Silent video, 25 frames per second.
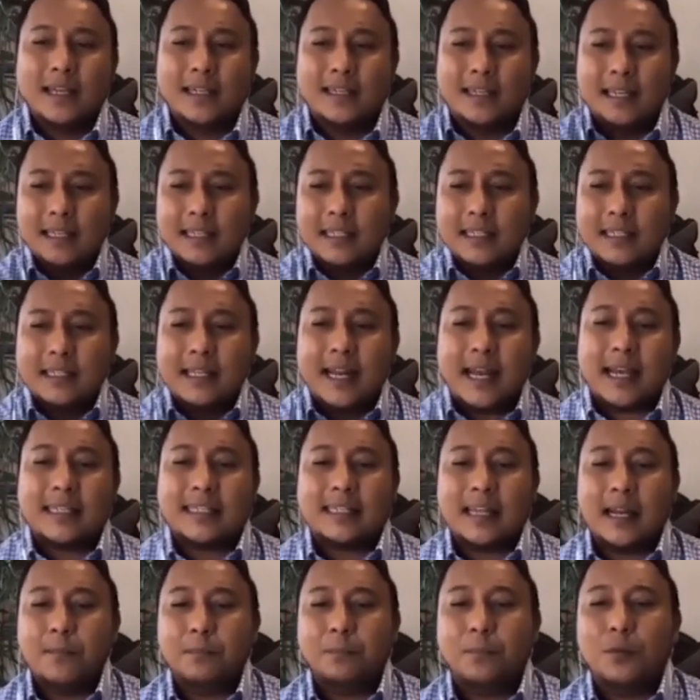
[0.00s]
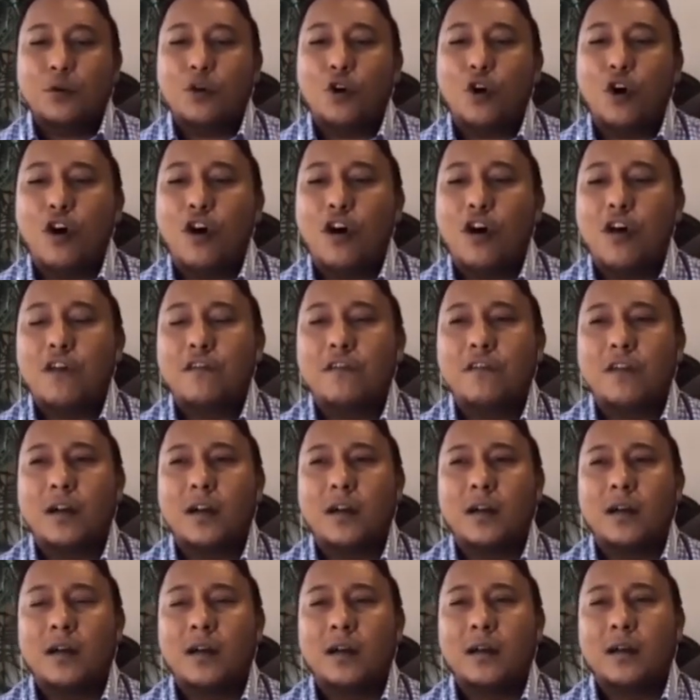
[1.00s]
This is an example of
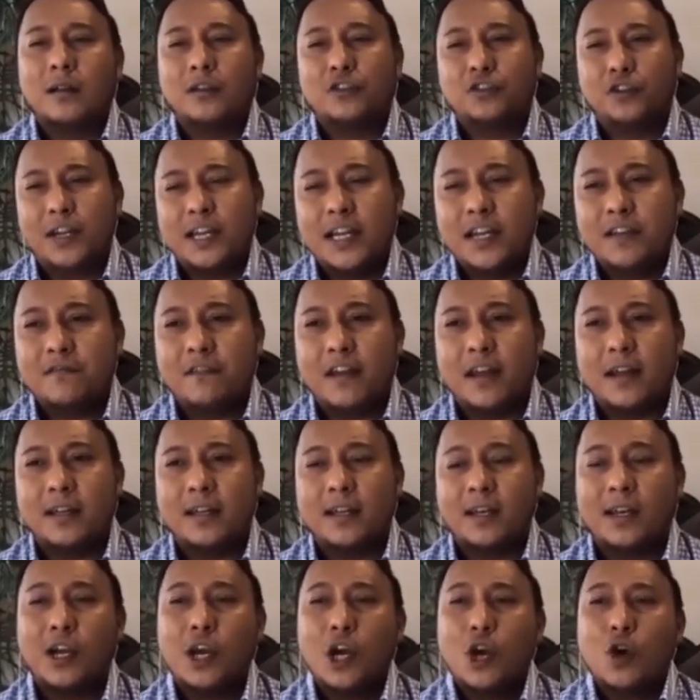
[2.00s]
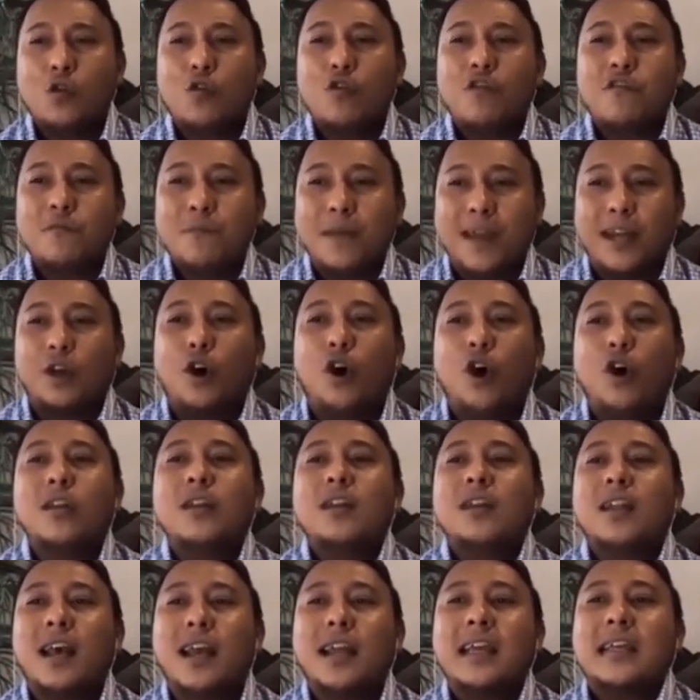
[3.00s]
a training vendor who've made
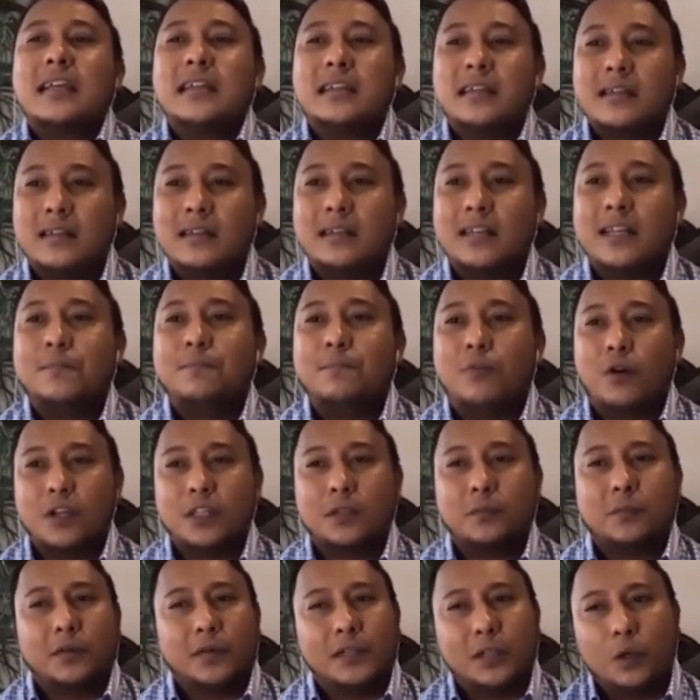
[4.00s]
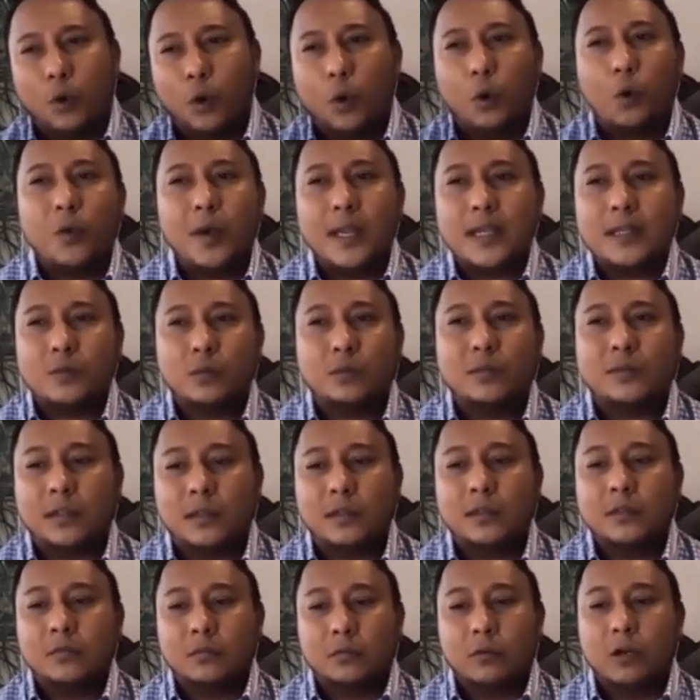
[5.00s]
online learning possible. They always will
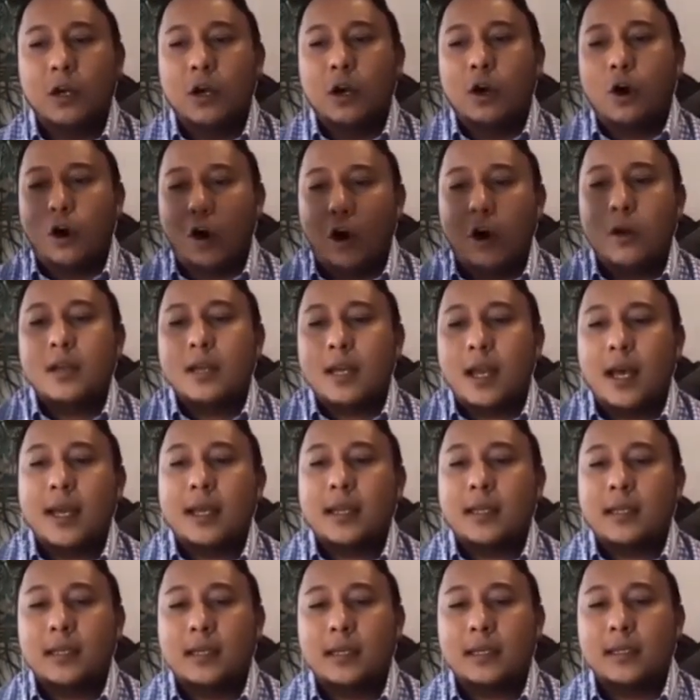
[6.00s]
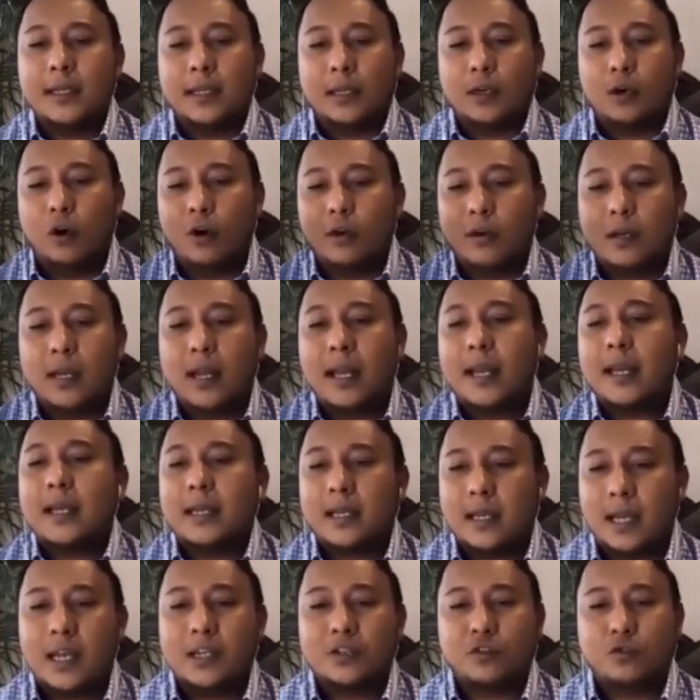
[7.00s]
tell you online learning, online
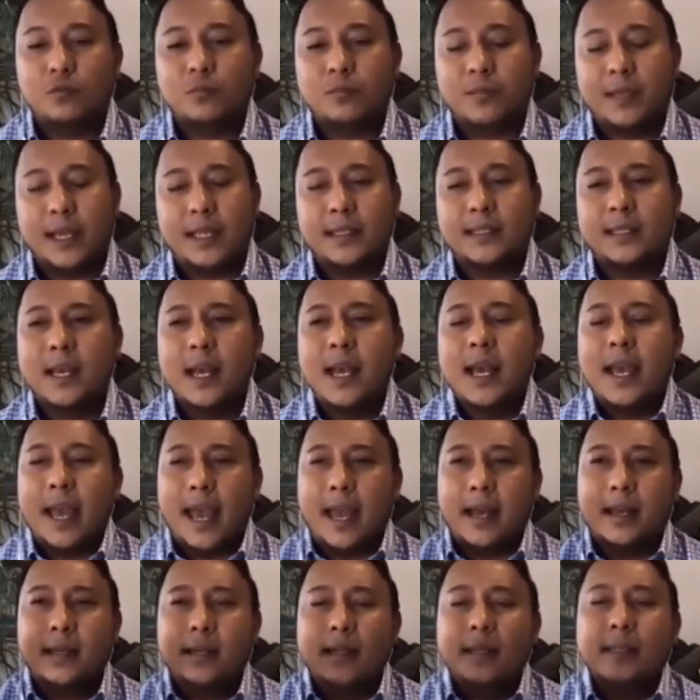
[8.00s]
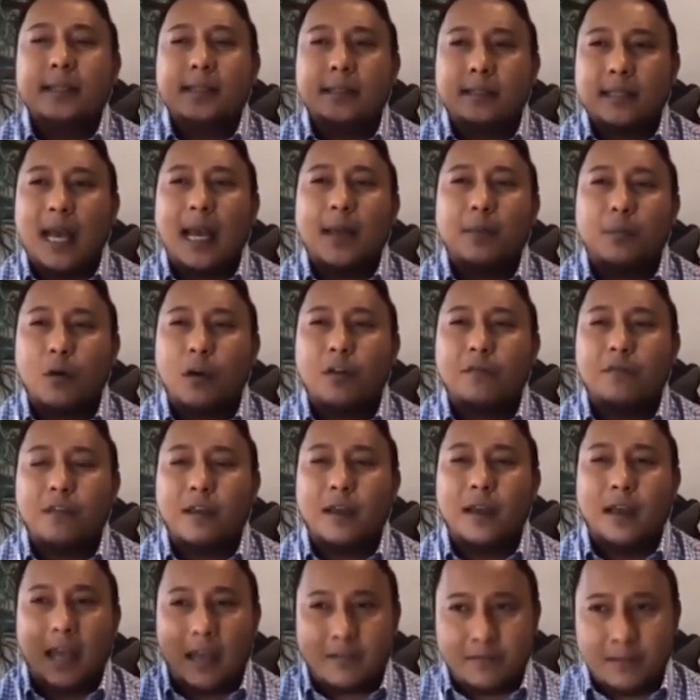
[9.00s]
classroom dates. And this type of
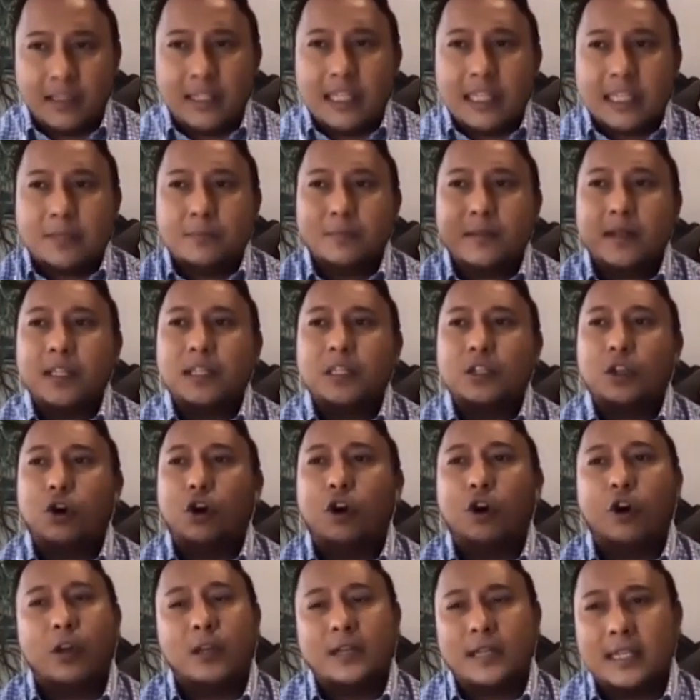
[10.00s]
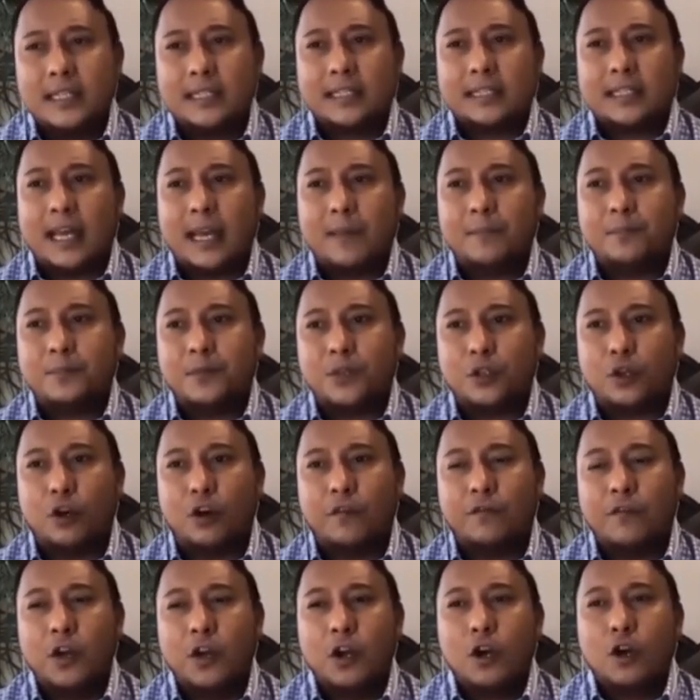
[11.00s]
advertisements or this types
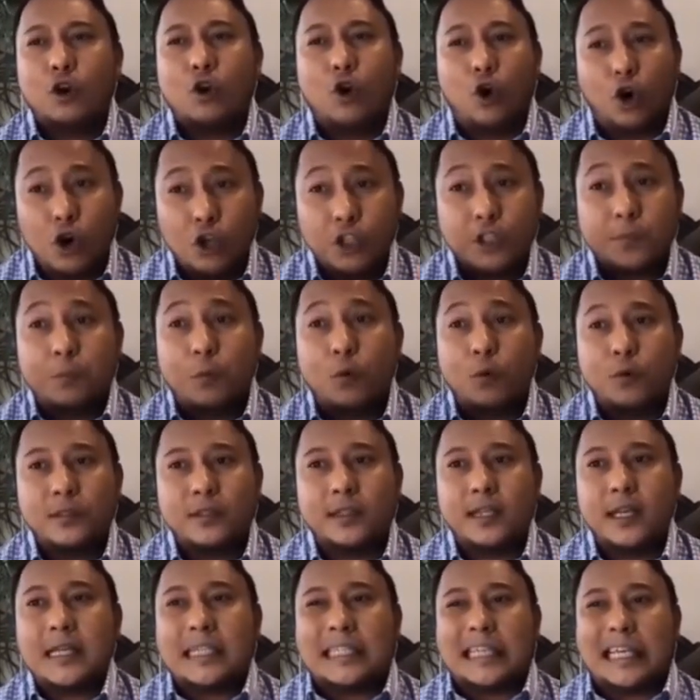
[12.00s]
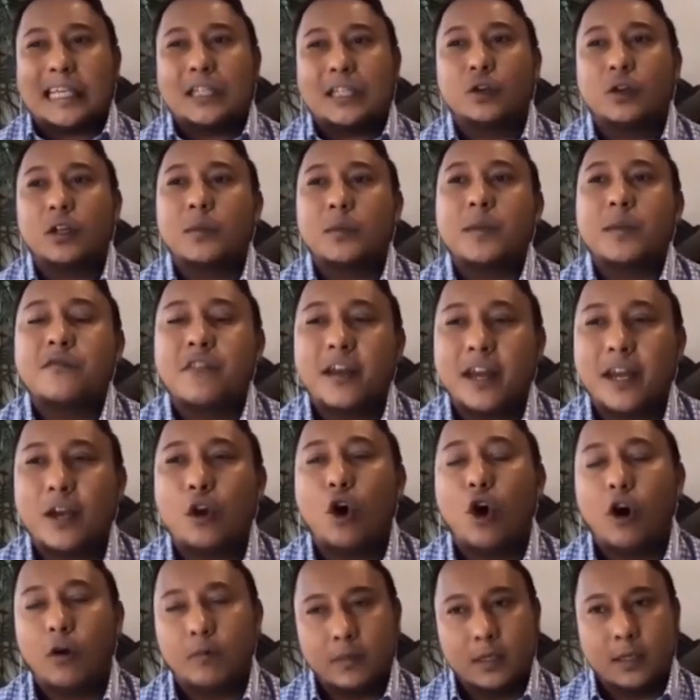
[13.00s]
of course postings is going to be very
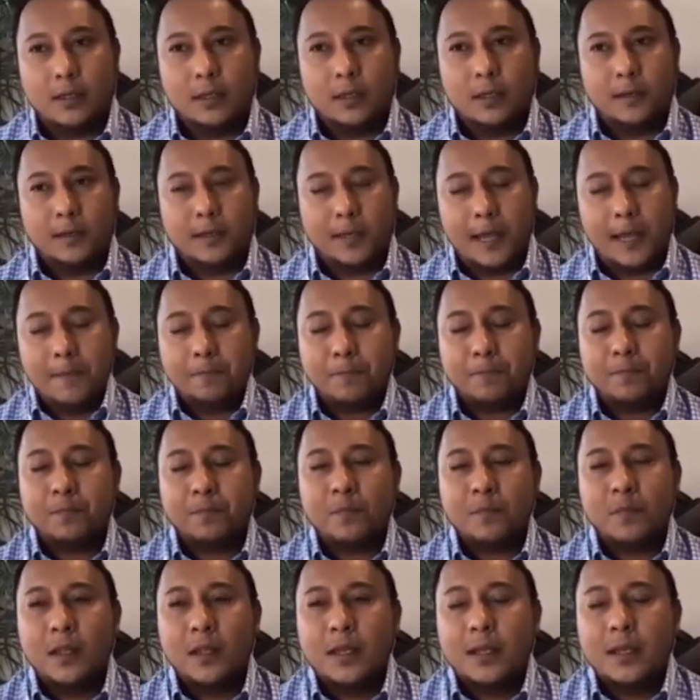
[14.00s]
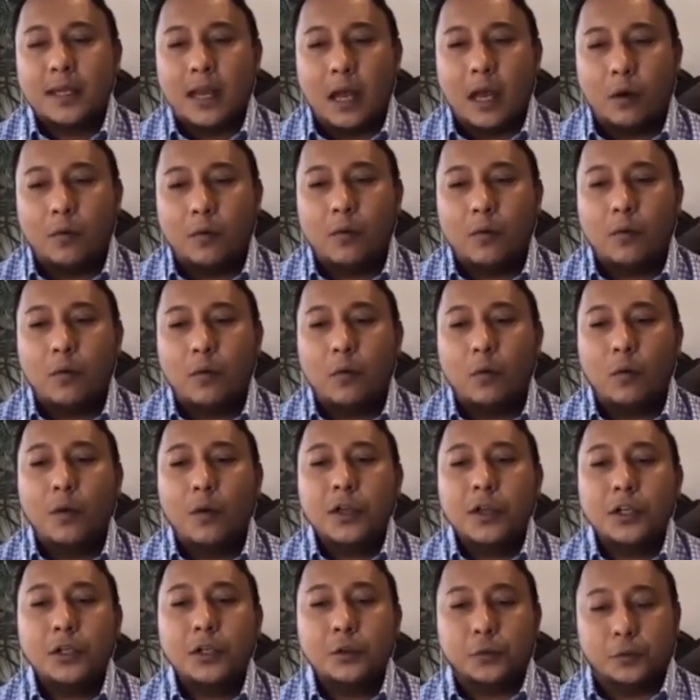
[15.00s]
common. Okay. Now,
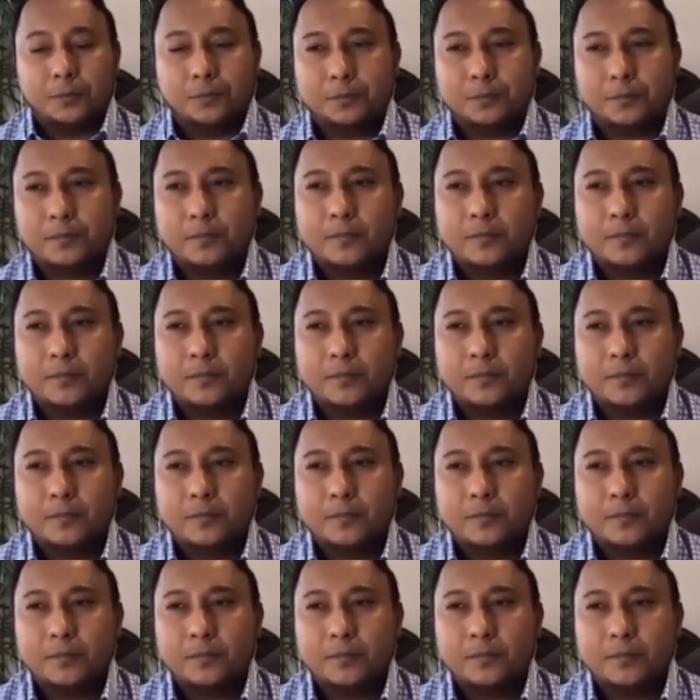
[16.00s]
what do?